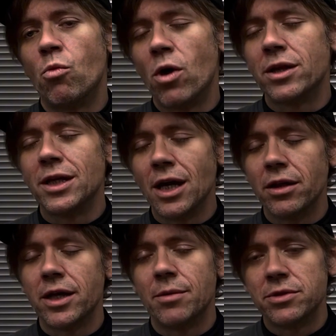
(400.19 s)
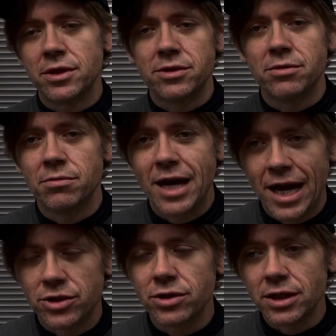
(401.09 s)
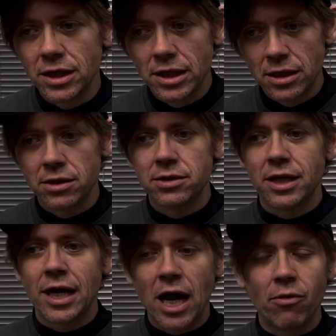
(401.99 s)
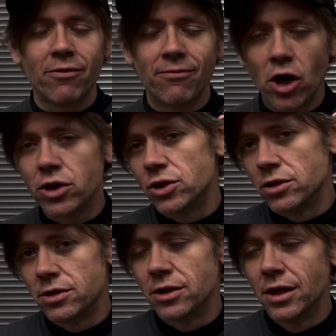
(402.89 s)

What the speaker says: what the LEM system actually is and how it functions.